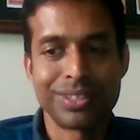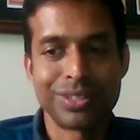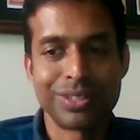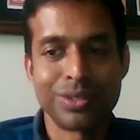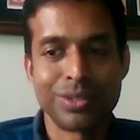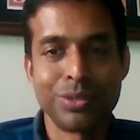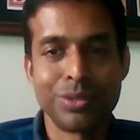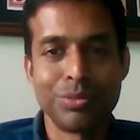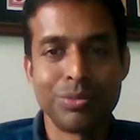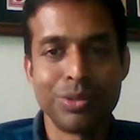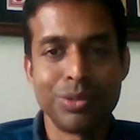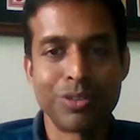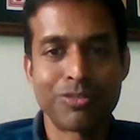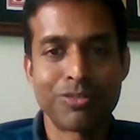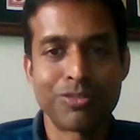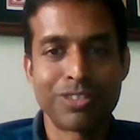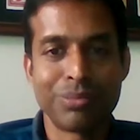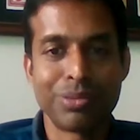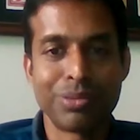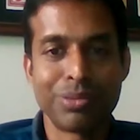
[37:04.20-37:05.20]
is a good way
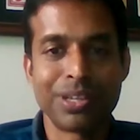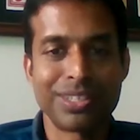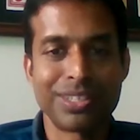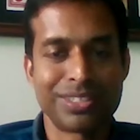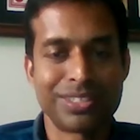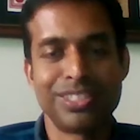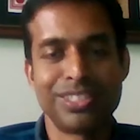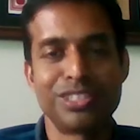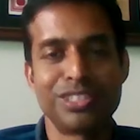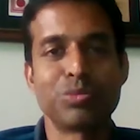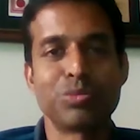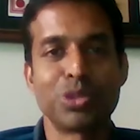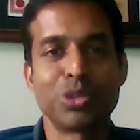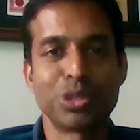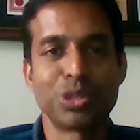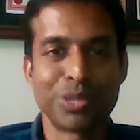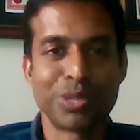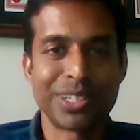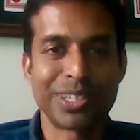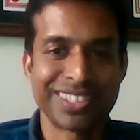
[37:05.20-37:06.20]
of keeping ourselves
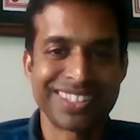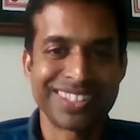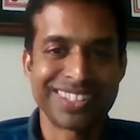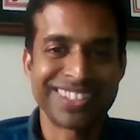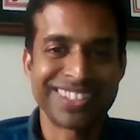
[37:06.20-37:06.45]
motivated.